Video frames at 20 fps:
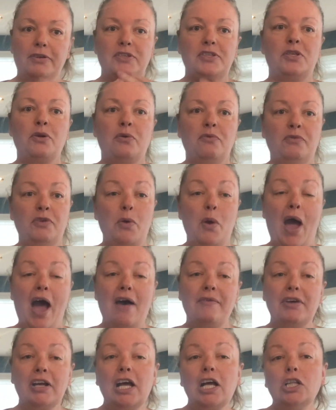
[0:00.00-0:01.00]
So if you
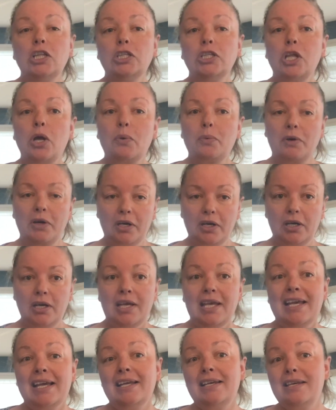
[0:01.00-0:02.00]
have like a lower
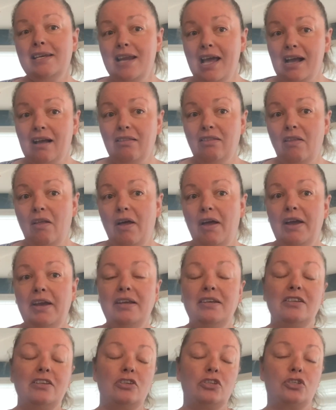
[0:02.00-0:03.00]

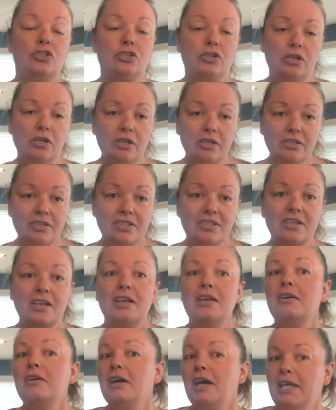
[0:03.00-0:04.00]
neck-lined shirt,
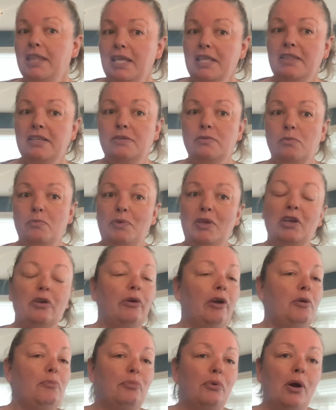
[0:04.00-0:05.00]
I think this would be a
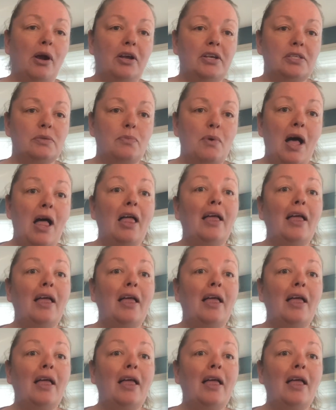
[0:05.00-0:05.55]
great bra as well.